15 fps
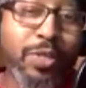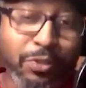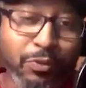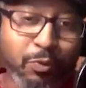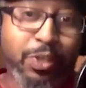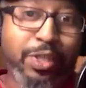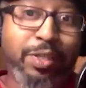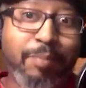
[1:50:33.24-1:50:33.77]

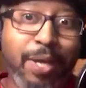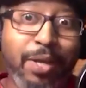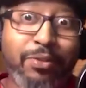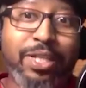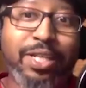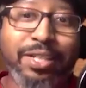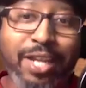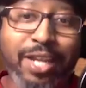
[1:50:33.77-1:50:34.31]
really about
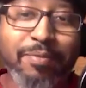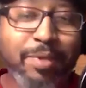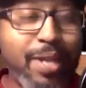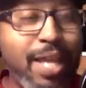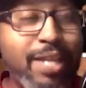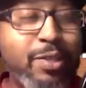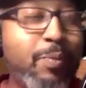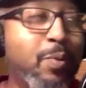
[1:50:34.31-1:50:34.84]
that life. Be
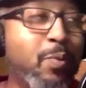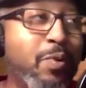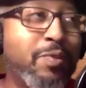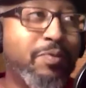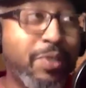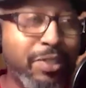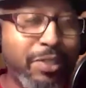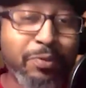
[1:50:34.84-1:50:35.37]
like, you've been wanting to
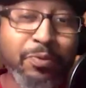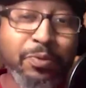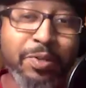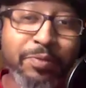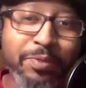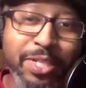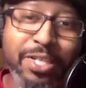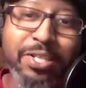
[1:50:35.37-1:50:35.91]
fuck your friend
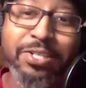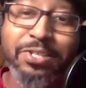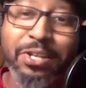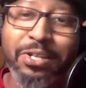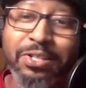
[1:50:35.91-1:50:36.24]
for years, huh?